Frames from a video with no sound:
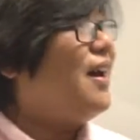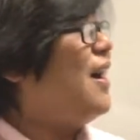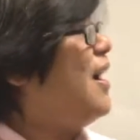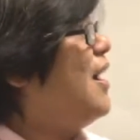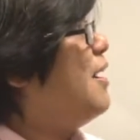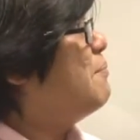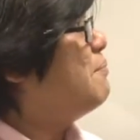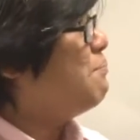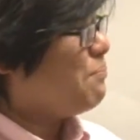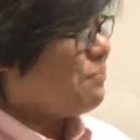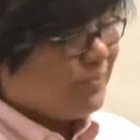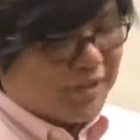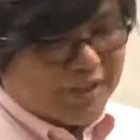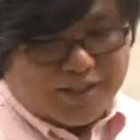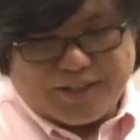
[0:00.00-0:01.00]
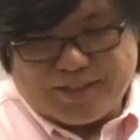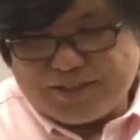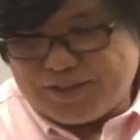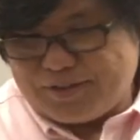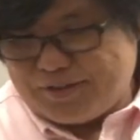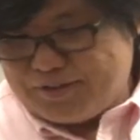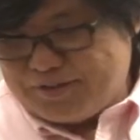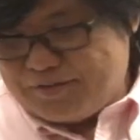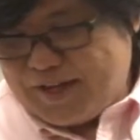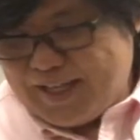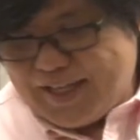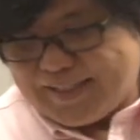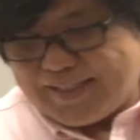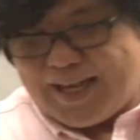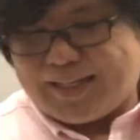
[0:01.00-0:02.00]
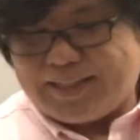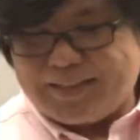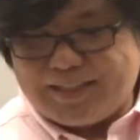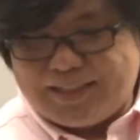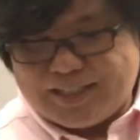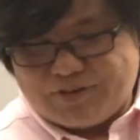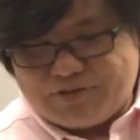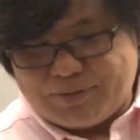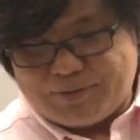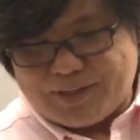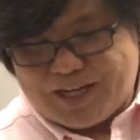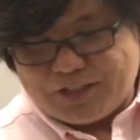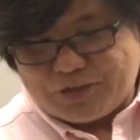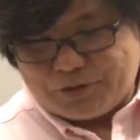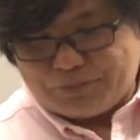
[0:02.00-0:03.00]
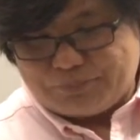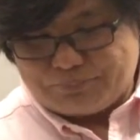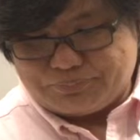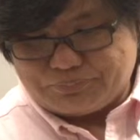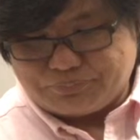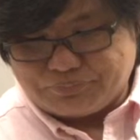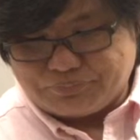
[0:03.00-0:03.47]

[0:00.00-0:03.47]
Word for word: Um, so what exactly is flipped classroom?